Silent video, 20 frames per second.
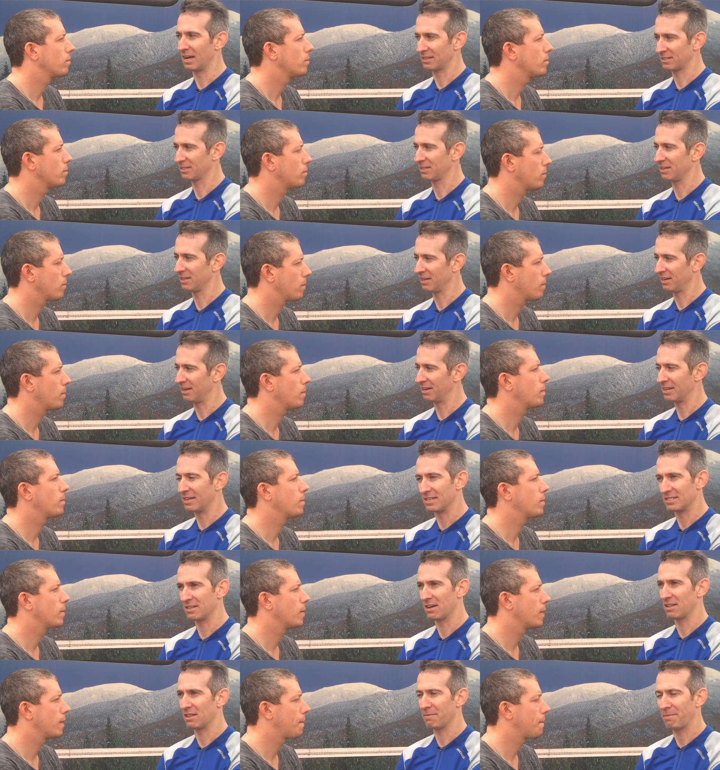Speaker 1: excellent, and he's
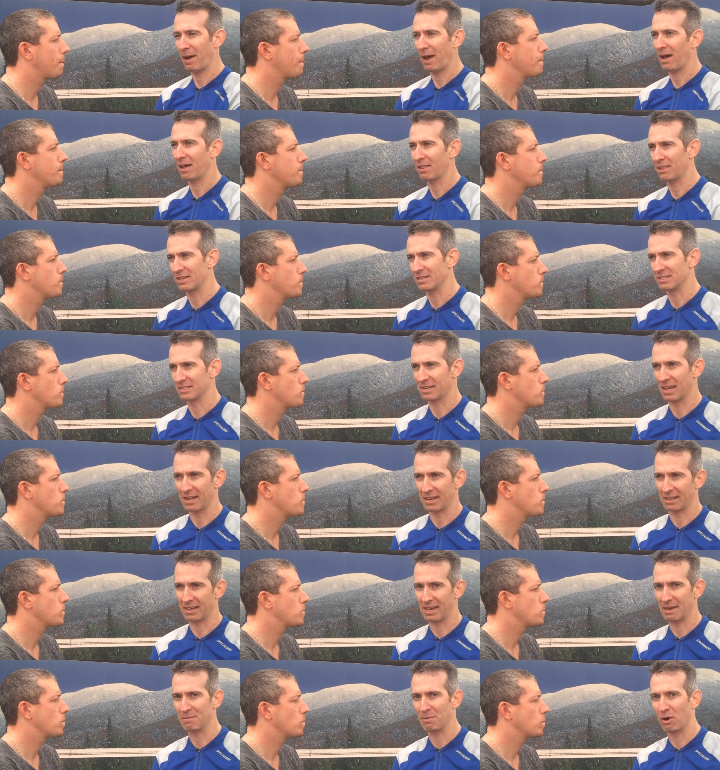on the path. He's getting
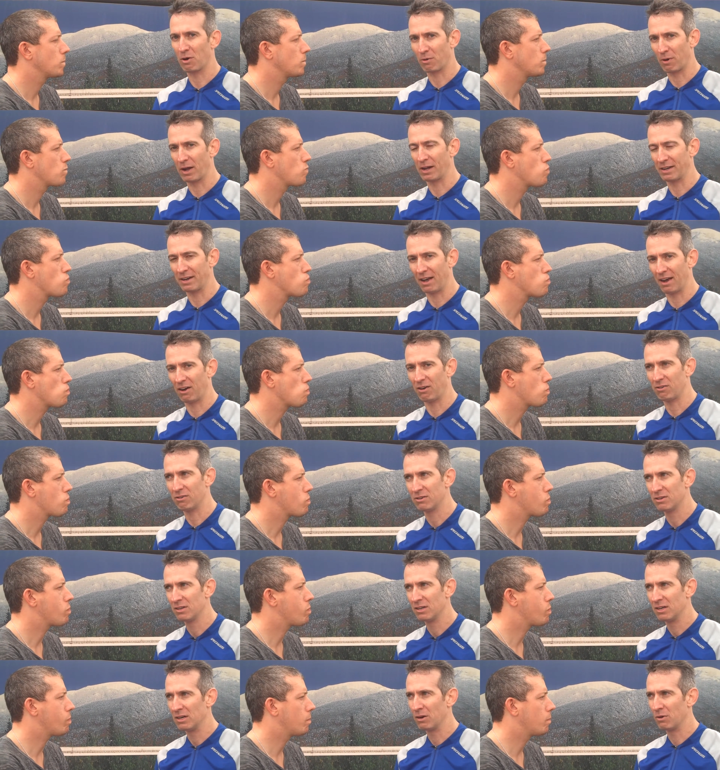chemo right now.
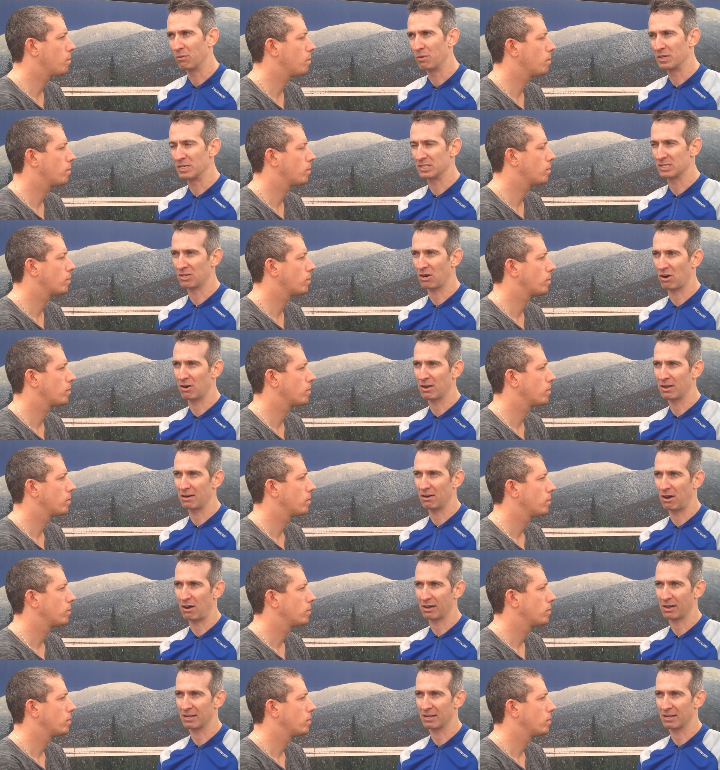We started